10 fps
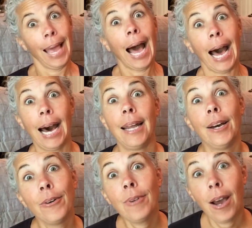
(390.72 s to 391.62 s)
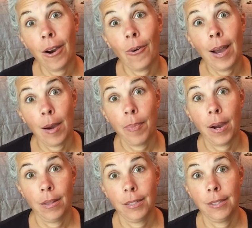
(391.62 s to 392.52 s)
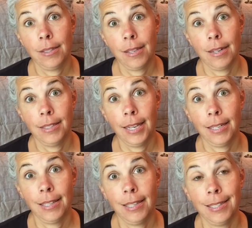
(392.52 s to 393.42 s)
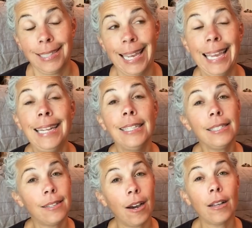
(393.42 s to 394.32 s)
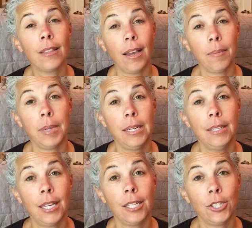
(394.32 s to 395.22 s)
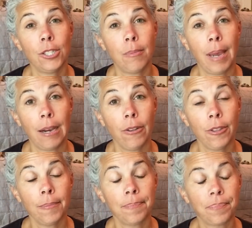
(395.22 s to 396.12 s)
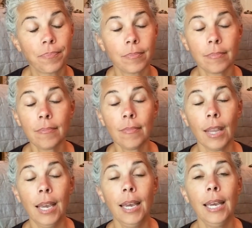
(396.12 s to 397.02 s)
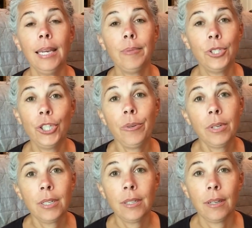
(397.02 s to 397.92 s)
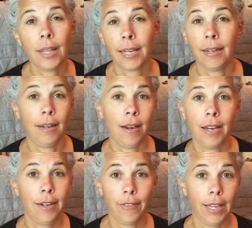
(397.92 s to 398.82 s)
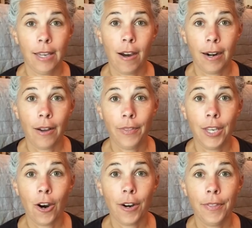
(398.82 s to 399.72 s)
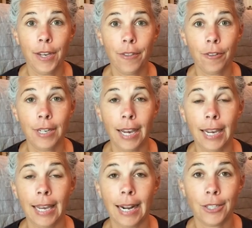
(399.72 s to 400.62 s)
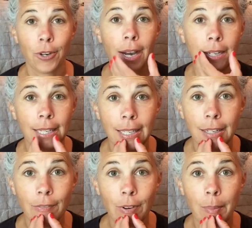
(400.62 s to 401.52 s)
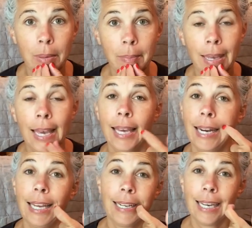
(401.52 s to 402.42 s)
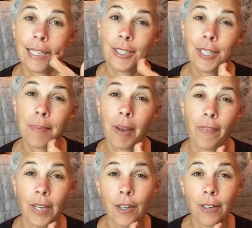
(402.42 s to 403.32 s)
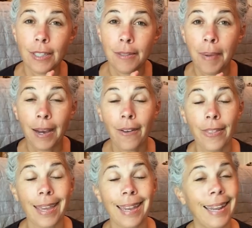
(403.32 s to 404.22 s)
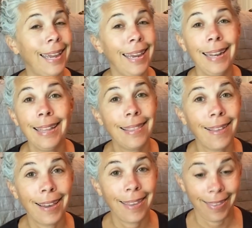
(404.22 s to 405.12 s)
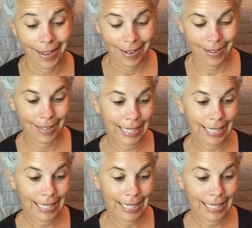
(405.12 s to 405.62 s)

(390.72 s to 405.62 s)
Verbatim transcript: I don't know how Pollux is going to take to this. He does not like me to touch his mouth. He was chewing on like a nut he got out in the yard the other day, and I tried to get it from him and had to kind of stick my finger in his mouth, and he didn't like that.